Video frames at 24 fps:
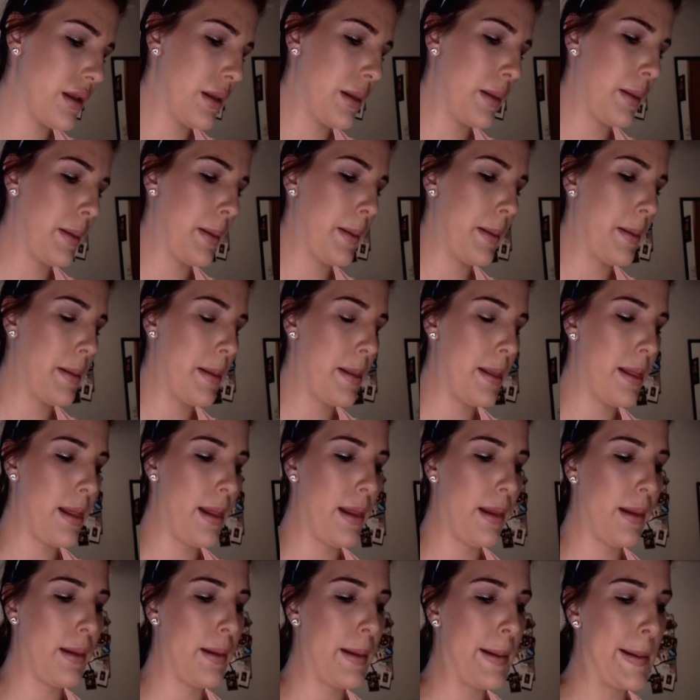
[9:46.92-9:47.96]

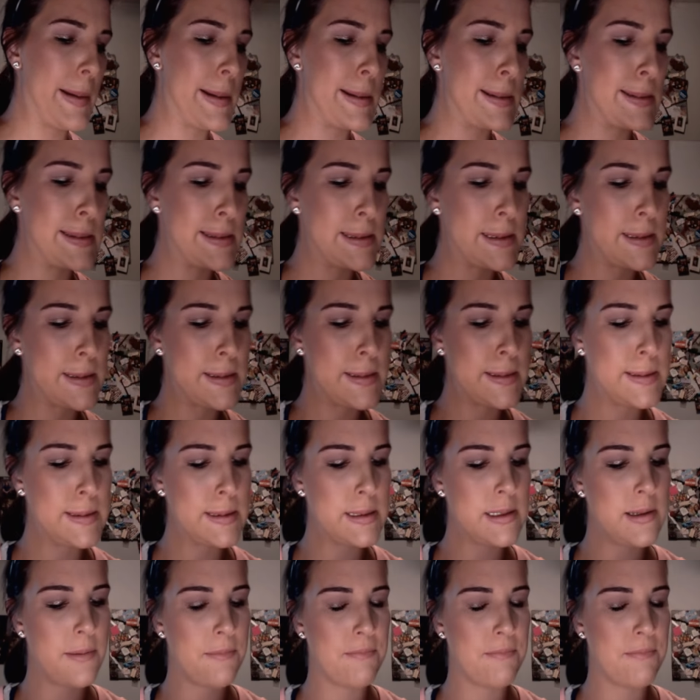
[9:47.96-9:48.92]
[no speech]